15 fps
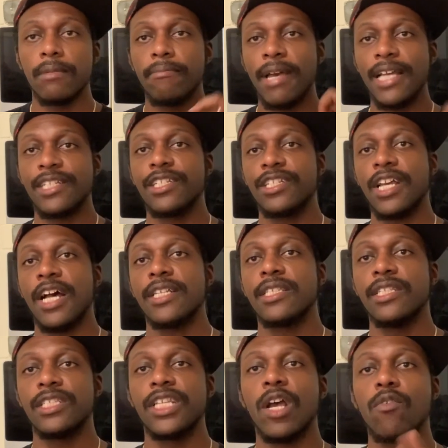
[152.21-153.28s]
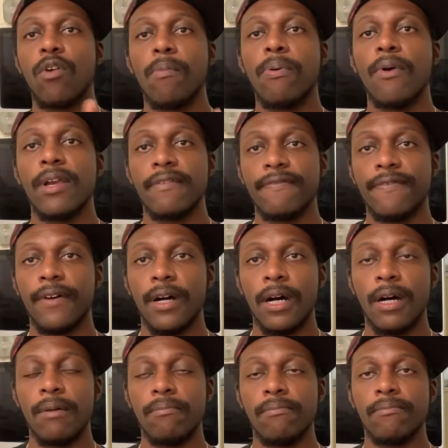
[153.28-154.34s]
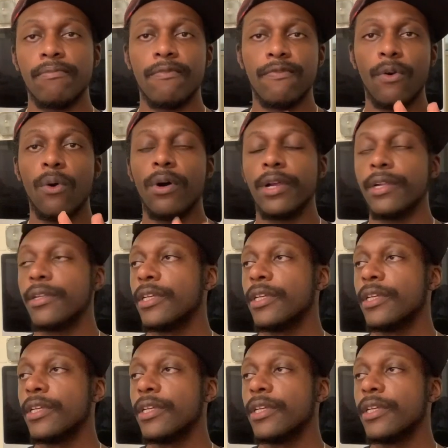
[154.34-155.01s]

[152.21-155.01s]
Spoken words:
Magic Johnson 0.4.